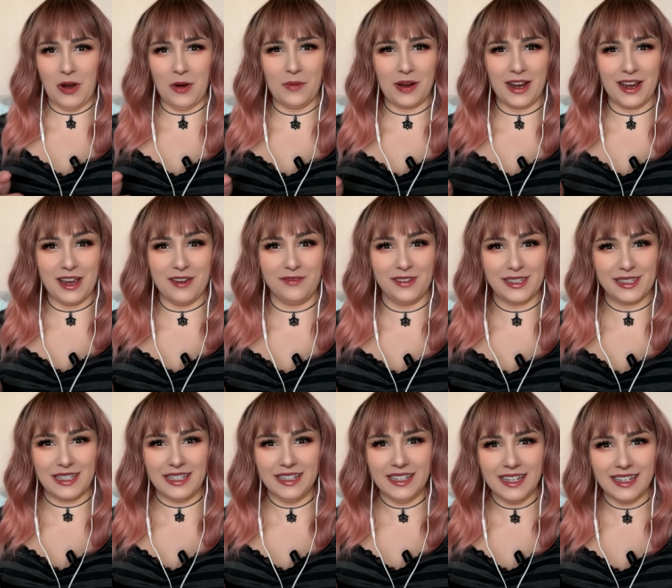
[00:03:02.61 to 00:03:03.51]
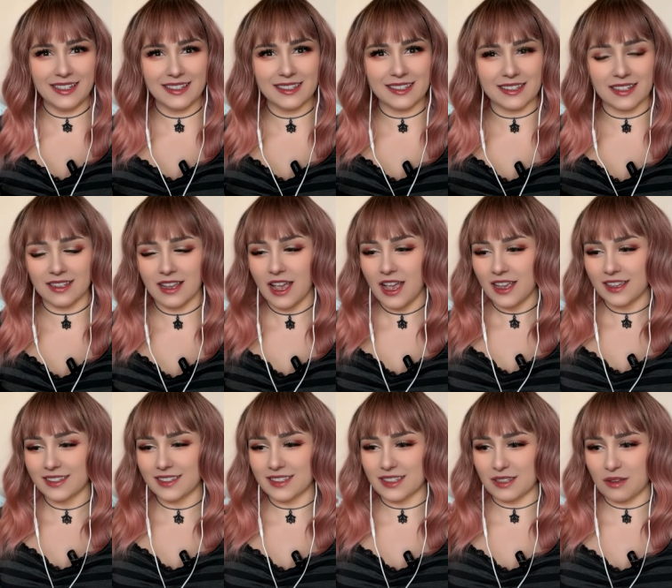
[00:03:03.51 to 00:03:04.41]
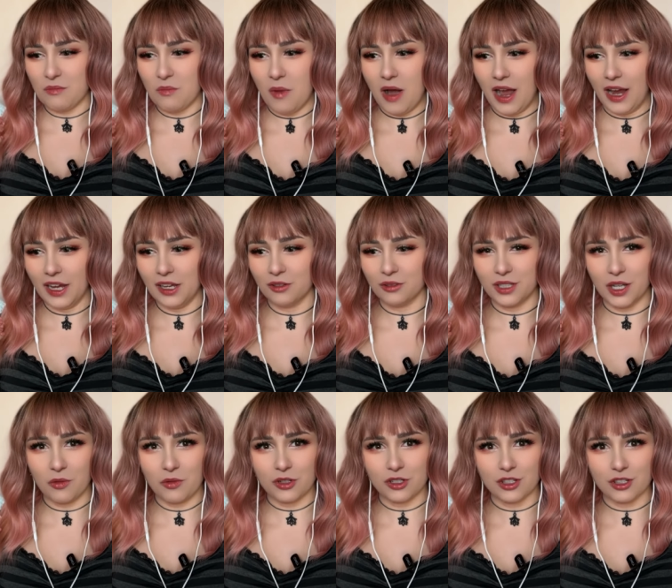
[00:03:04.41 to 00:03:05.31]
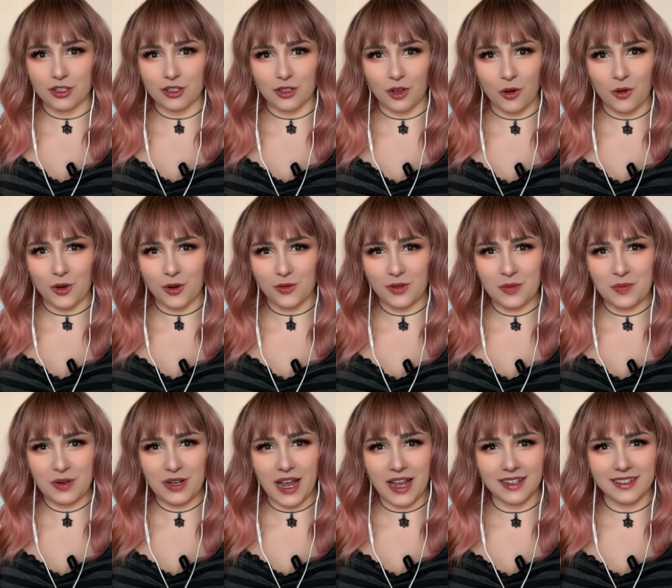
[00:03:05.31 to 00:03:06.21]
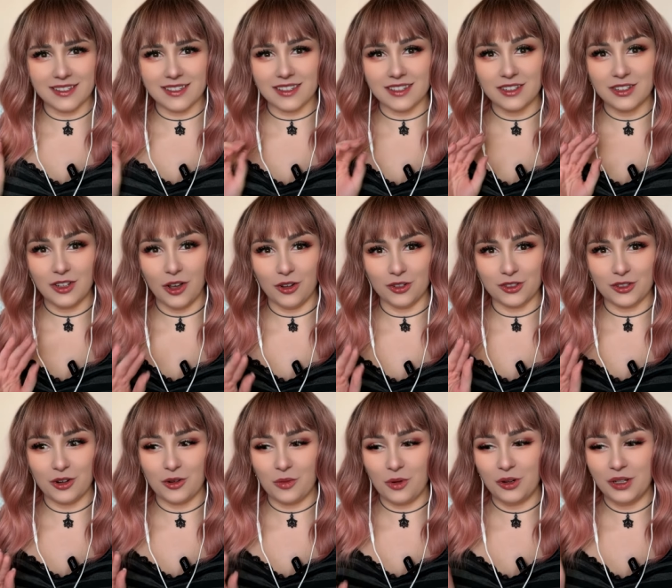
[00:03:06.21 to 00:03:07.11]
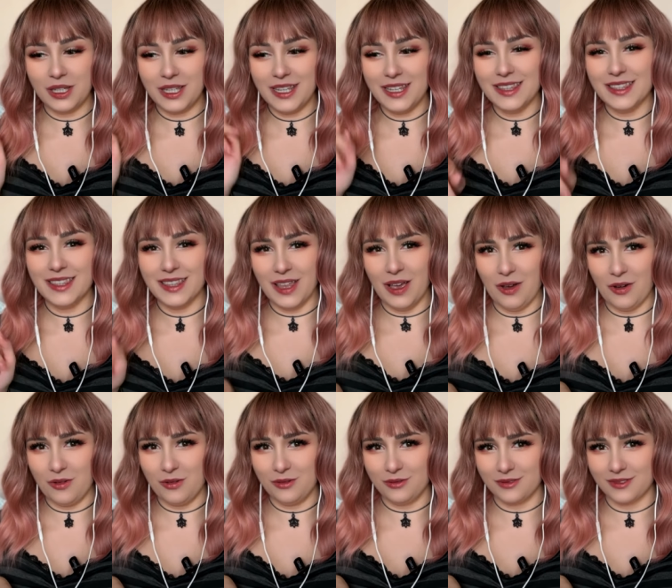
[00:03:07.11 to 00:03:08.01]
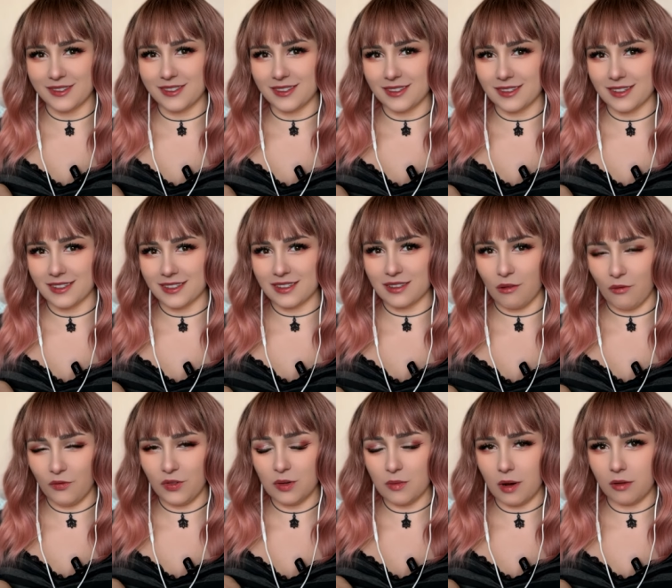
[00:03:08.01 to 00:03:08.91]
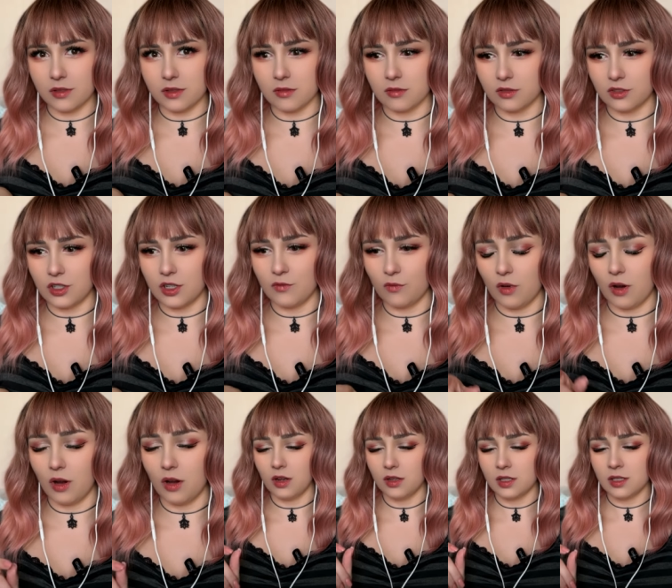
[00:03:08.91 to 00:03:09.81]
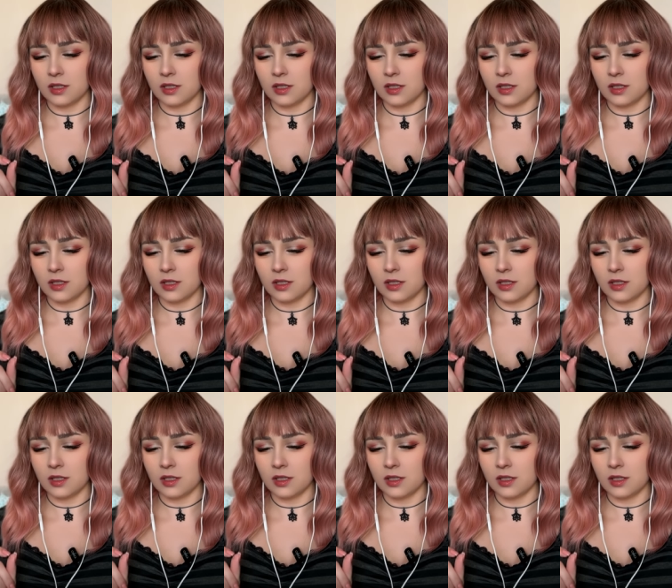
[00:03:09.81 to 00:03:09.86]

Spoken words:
Oh my god, have you seen his smile? That was so creepy. That is not normal. He knows something about Sung Jinwoo.